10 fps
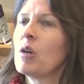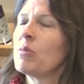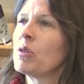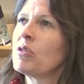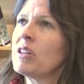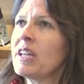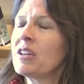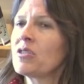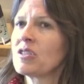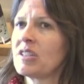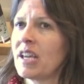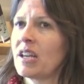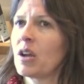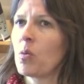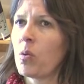but really
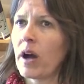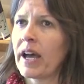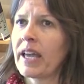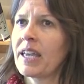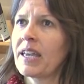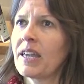understanding why